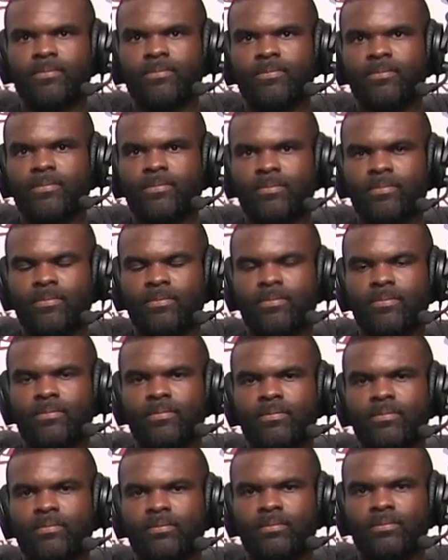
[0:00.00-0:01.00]

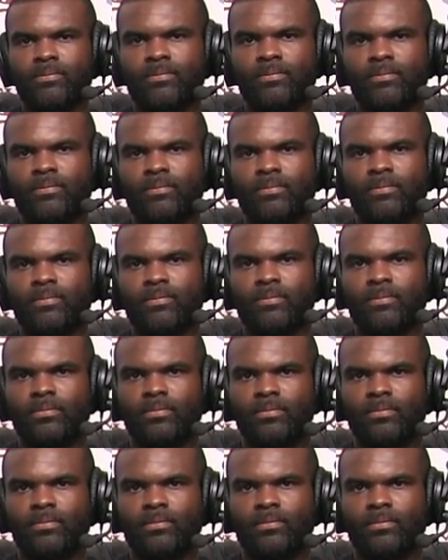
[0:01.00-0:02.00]

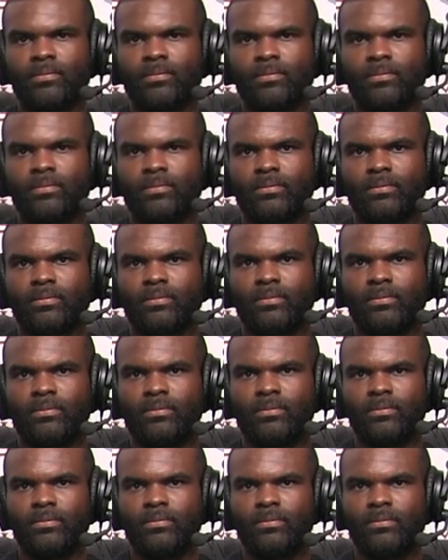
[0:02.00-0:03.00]

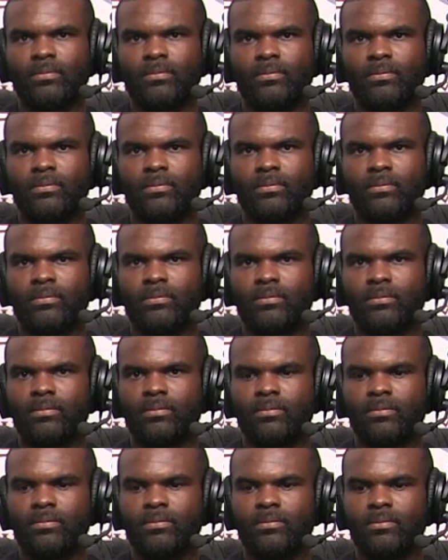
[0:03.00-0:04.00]

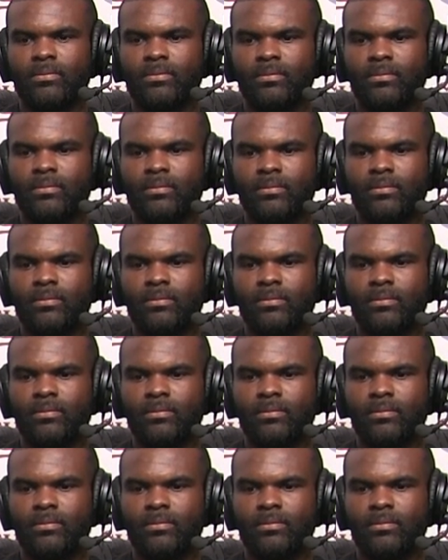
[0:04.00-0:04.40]
(silent)